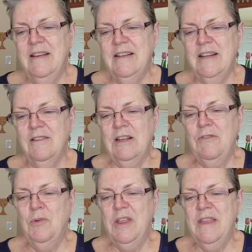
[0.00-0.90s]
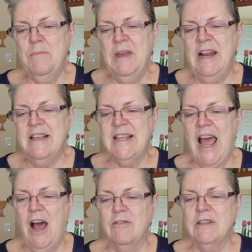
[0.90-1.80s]
to live with him in his
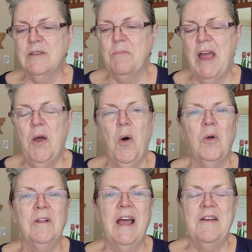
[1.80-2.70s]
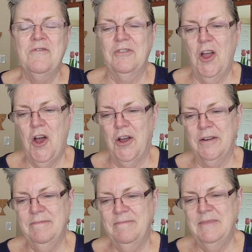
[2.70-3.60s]
house my whole life
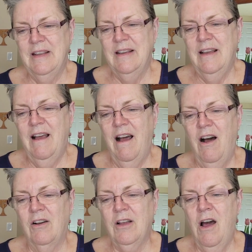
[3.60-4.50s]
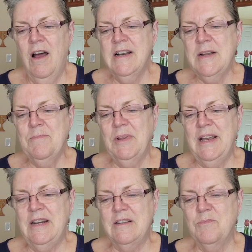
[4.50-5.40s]
long. I'll
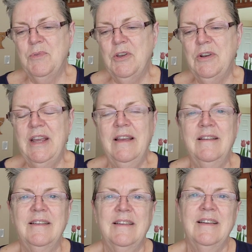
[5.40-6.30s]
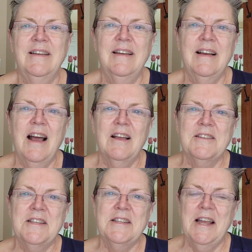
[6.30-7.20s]
contemplate his beauty. I'll
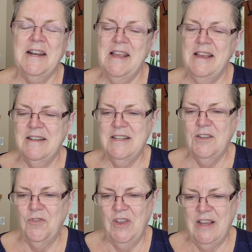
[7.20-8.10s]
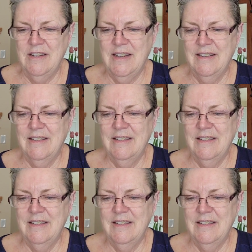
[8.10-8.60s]
study at his feet.